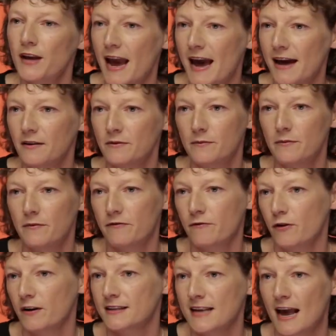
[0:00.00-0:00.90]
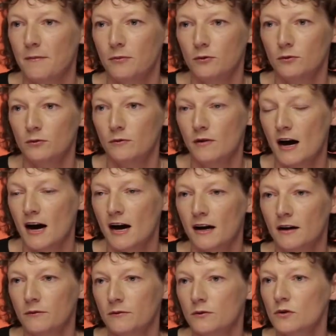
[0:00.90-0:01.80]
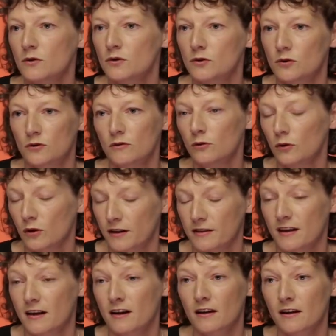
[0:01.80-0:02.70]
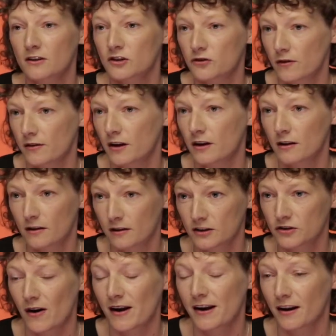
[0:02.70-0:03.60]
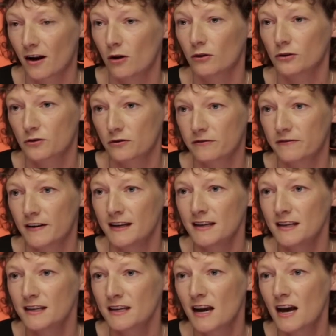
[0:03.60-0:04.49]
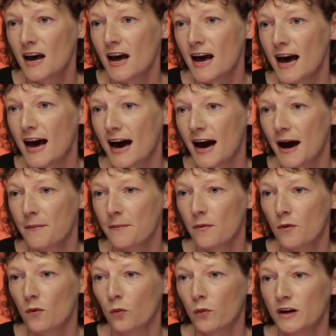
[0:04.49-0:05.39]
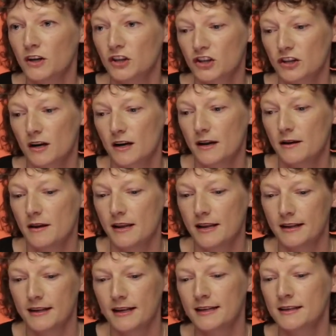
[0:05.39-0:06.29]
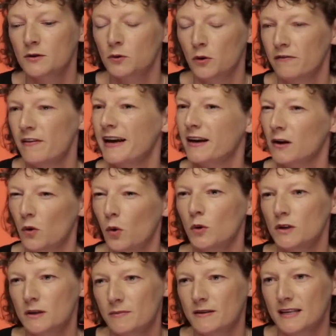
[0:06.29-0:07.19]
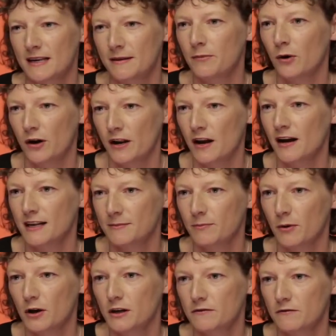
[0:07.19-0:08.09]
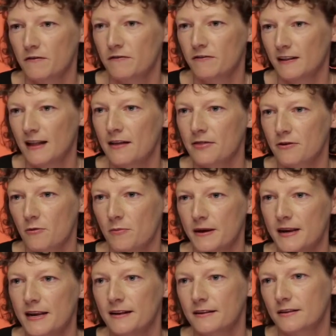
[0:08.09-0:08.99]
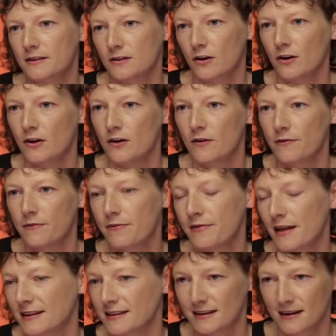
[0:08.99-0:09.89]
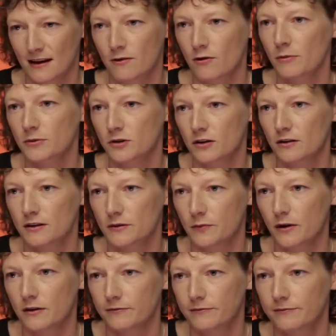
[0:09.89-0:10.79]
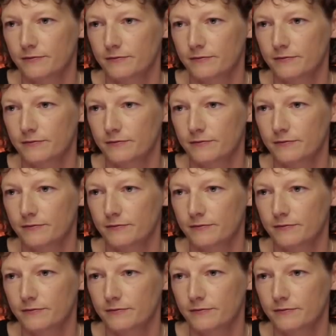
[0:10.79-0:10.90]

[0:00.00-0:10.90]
can, for example, look at the Australian Cultural Fund, which is sort of like an auspicing body, I suppose, for philanthropy. So that's another option as well.